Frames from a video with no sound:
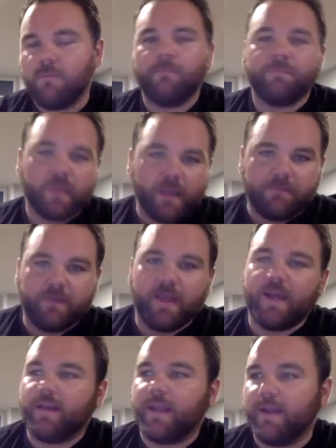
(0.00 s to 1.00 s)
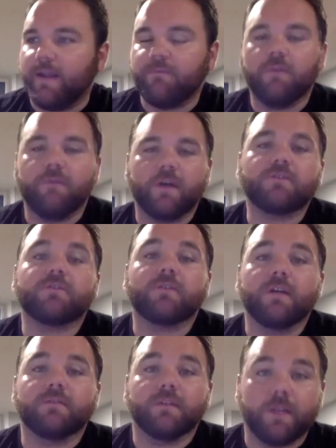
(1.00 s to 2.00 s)
If they had a handful of
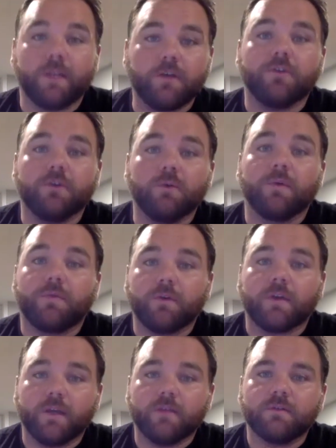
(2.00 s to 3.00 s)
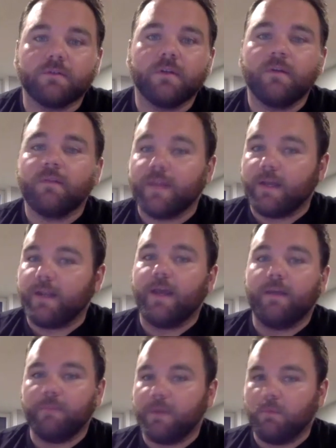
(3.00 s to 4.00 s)
exercises that they could do with their kids that
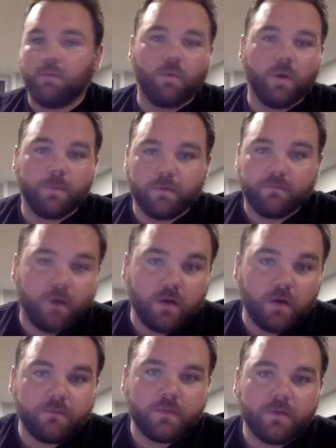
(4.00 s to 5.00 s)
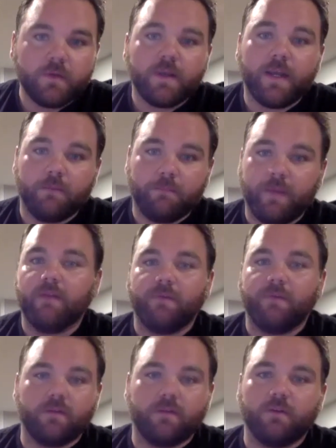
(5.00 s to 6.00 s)
had minimal equipment involved and it
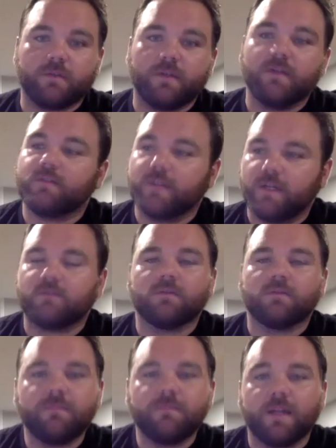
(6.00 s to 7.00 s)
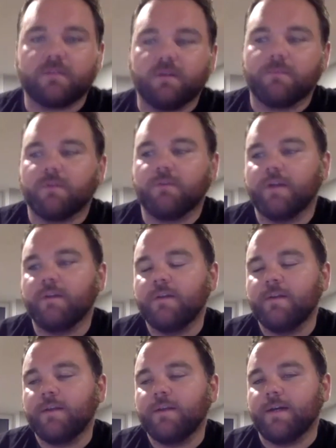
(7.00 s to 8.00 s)
benefited those kids, that's something, right?
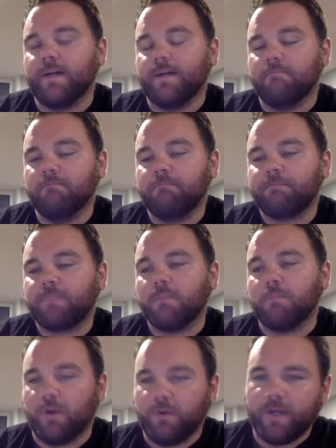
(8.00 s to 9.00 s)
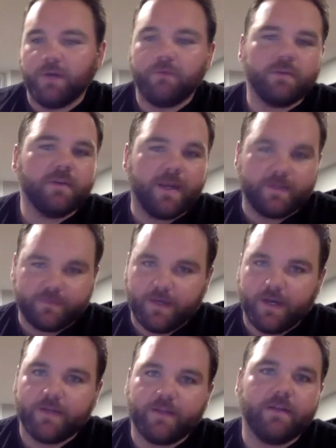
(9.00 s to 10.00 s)
Burnout,
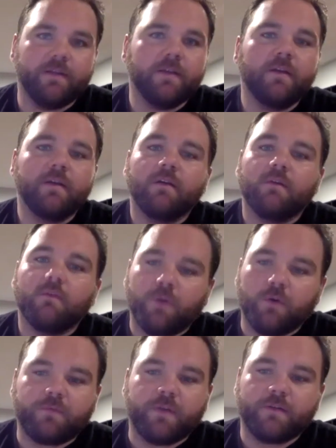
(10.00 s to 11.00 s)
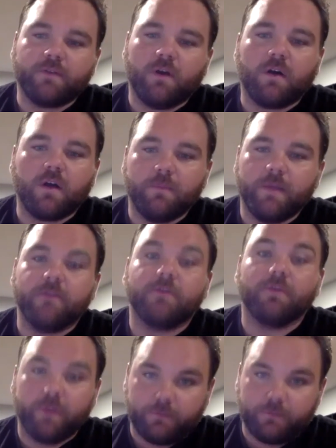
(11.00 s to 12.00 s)
anxiety, those things all come
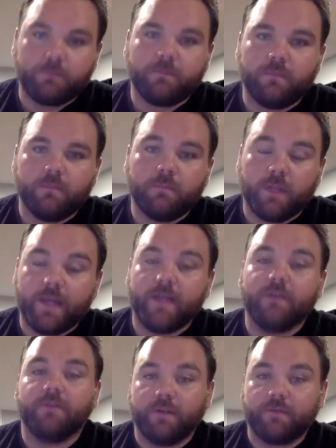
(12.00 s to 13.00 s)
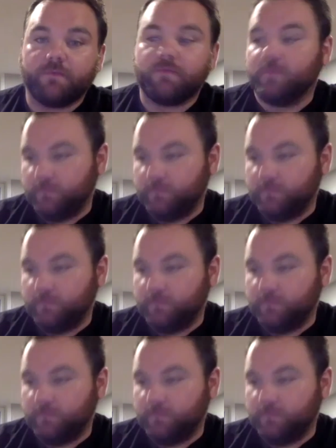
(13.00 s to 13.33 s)
into this, play into this,